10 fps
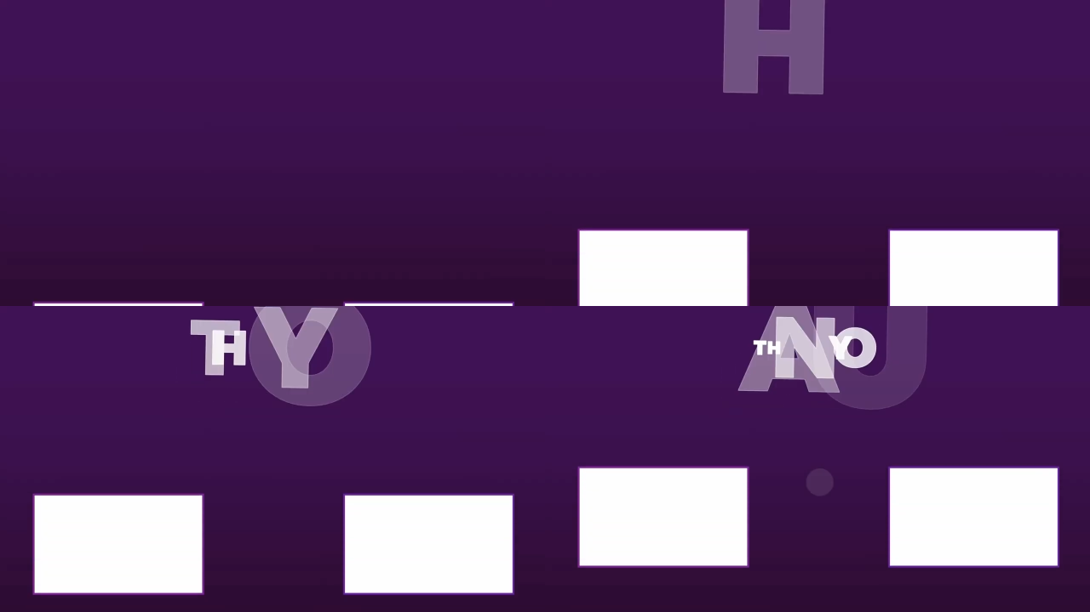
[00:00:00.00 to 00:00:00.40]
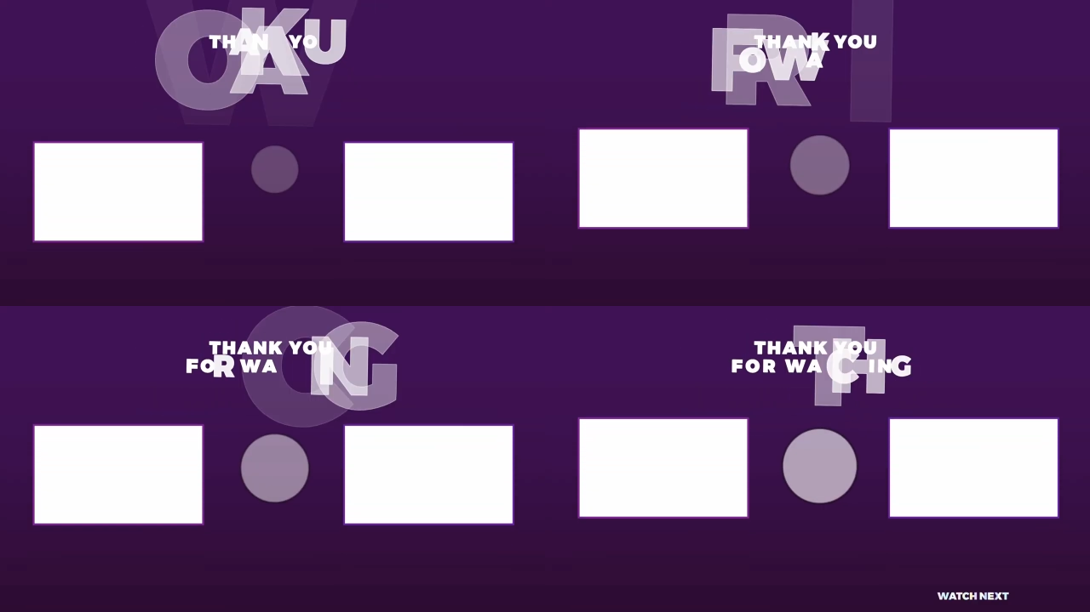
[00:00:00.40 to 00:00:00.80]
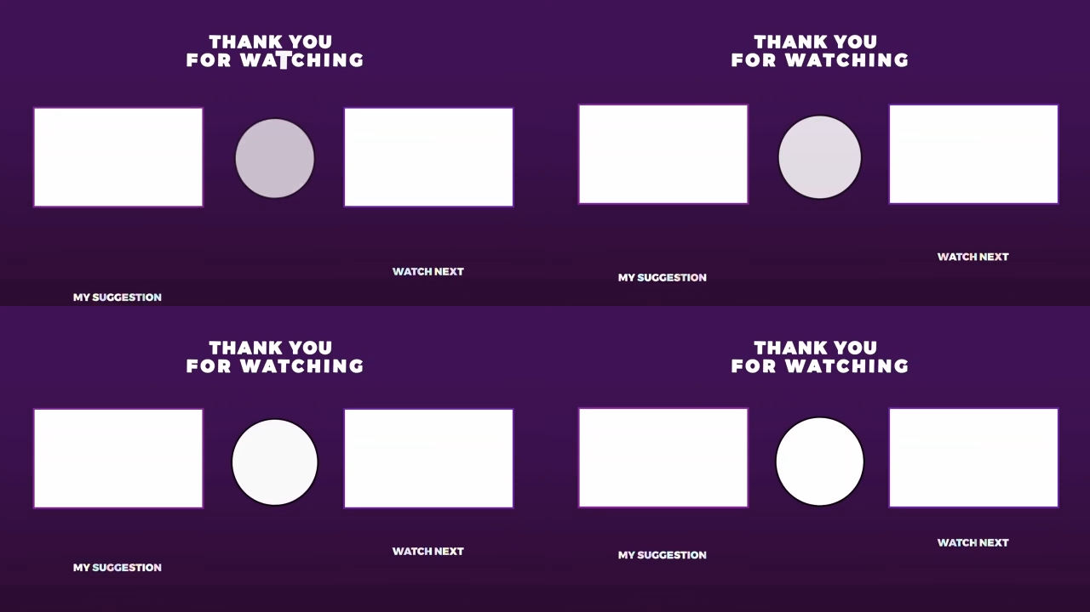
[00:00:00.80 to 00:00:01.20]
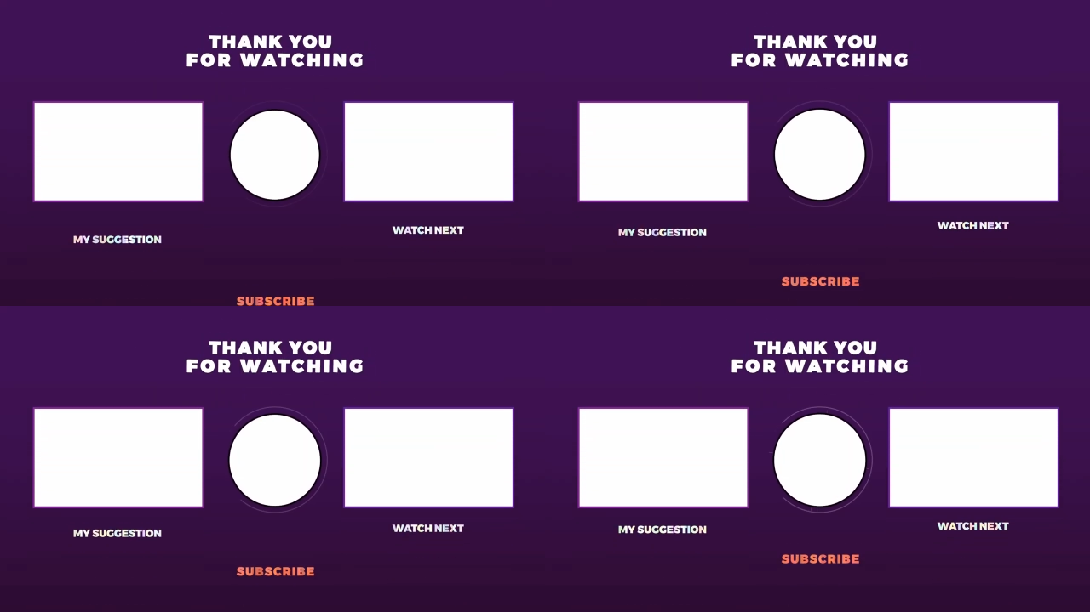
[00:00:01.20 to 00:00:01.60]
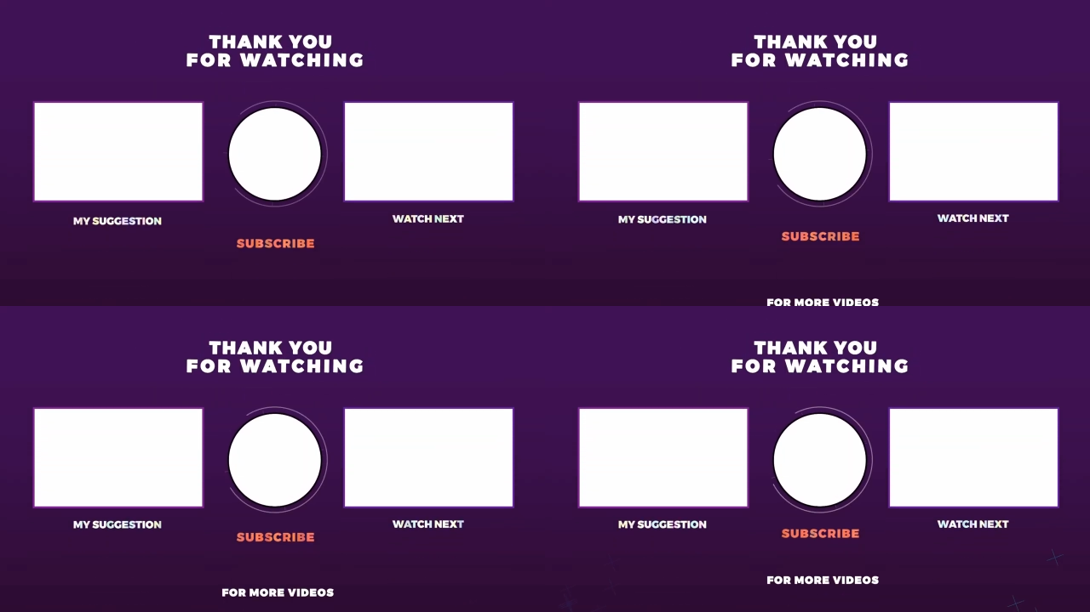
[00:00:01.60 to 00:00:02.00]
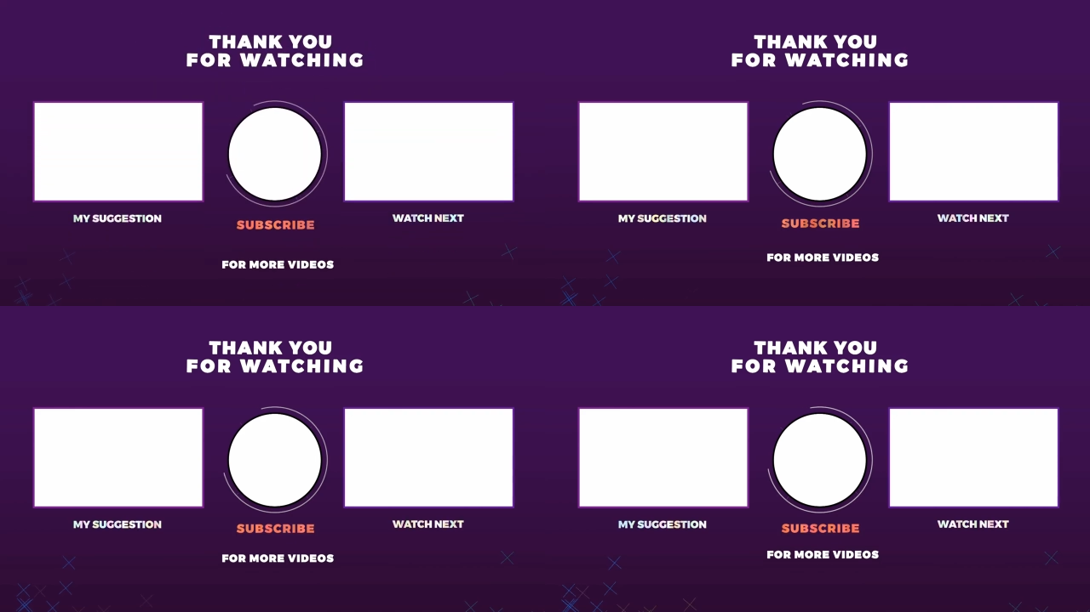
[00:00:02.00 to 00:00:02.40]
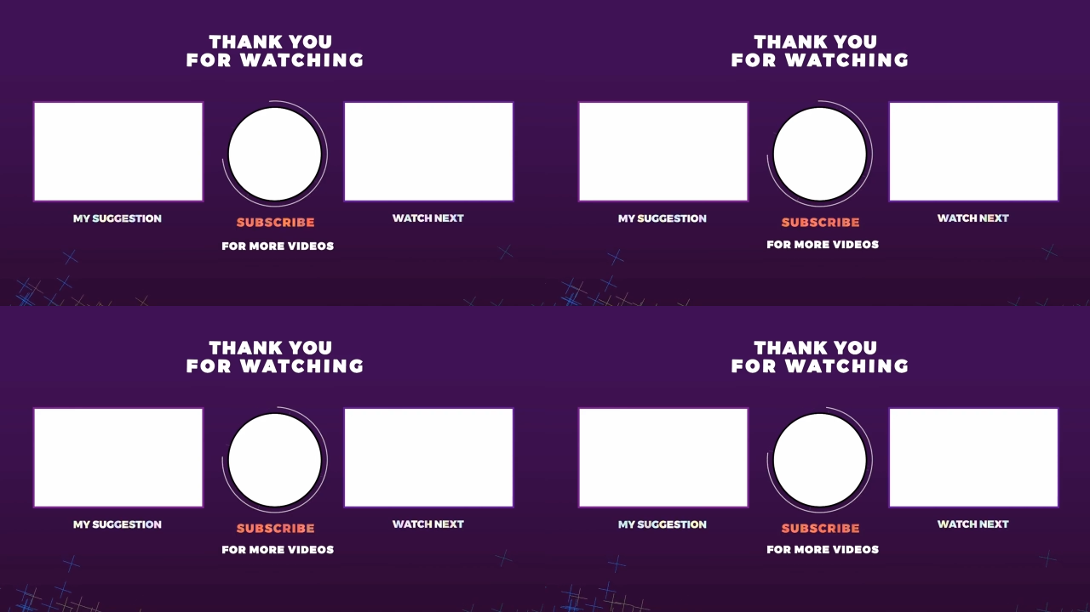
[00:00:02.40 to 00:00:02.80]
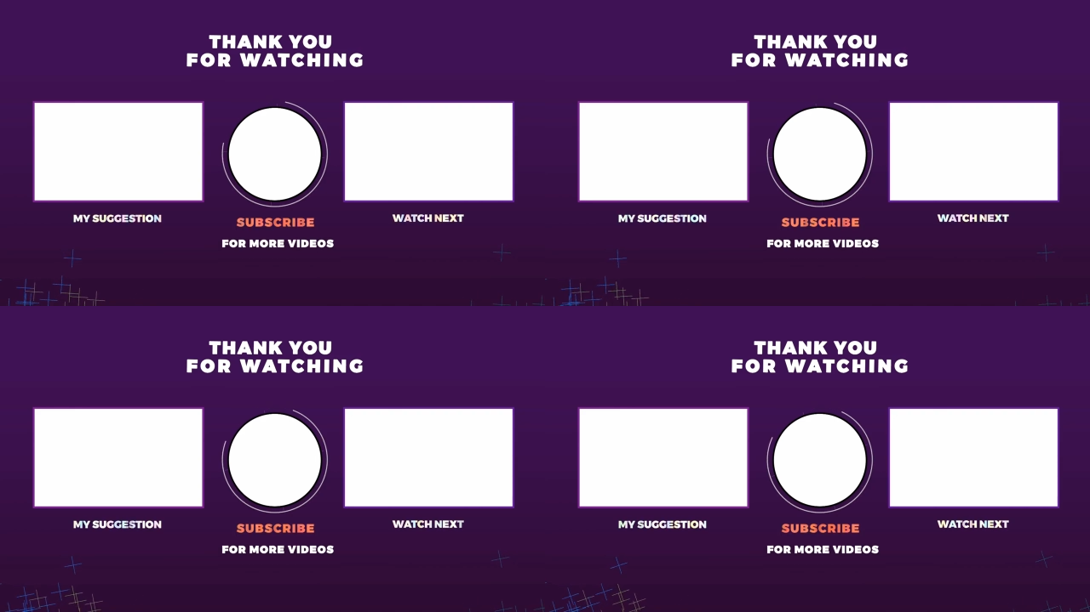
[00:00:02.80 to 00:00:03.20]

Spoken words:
[unreadable: no face in view]